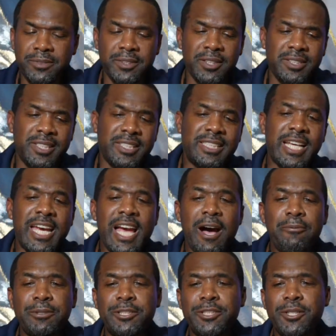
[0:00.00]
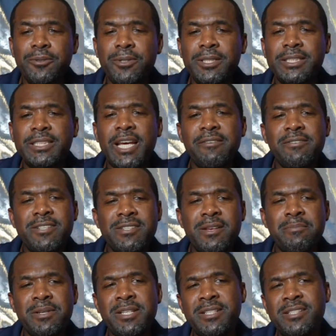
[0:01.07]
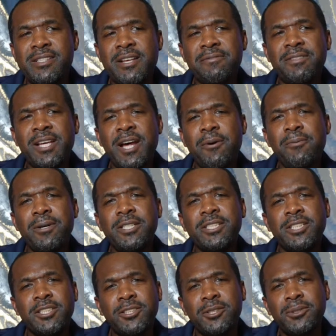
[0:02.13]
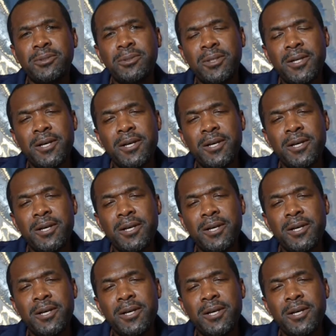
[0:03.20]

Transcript: Today I was showing Devin some of the stuff that I wanted to do,